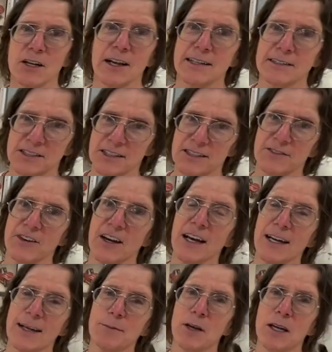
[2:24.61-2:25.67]
classic
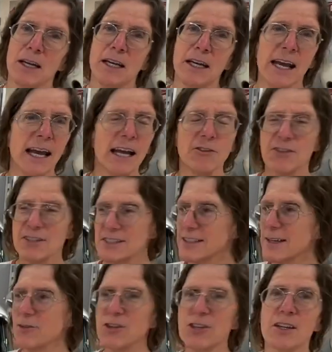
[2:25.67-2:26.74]
vibe and just
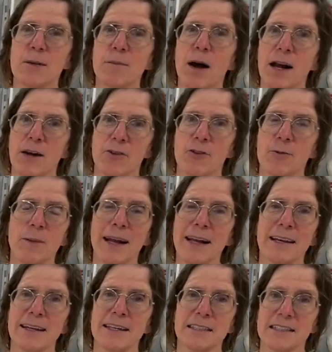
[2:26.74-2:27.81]
giving you the modern
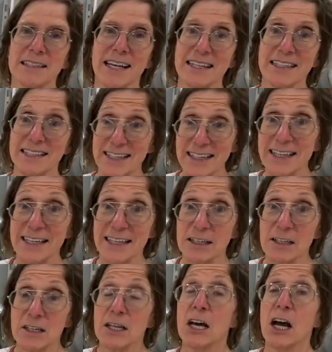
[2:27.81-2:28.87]
amenities that you need.
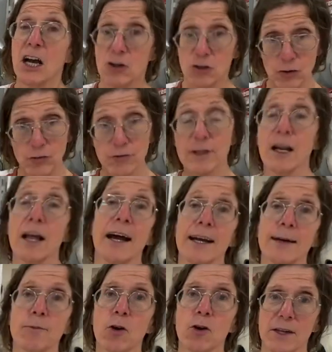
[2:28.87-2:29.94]
A good,
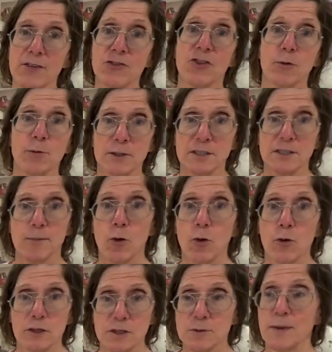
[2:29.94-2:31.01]
reliable engine with some
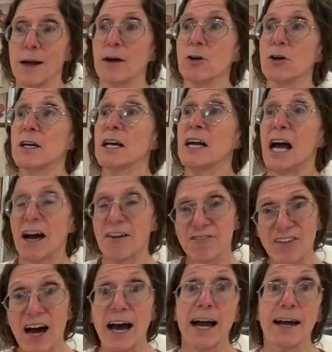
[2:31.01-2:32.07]
horsepower, a
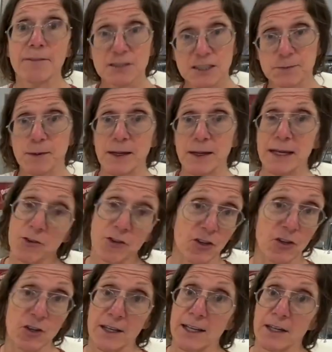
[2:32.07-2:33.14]
five speed, you
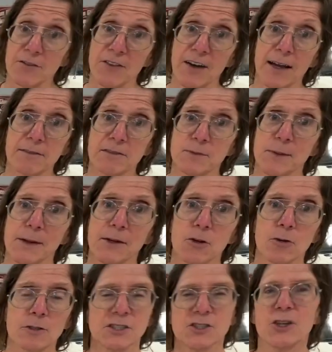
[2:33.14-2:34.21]
couldn't get a five speed, of
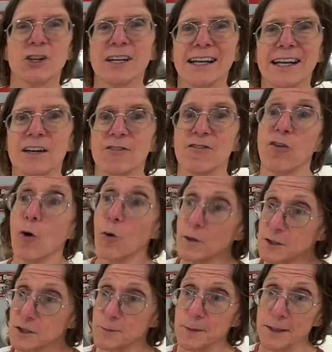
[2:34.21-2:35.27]
course, you couldn't get a
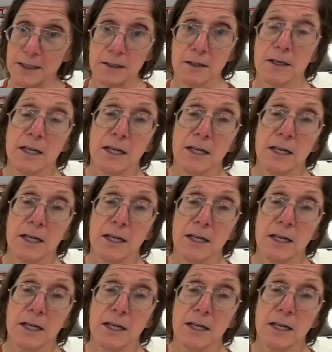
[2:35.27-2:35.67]
four speed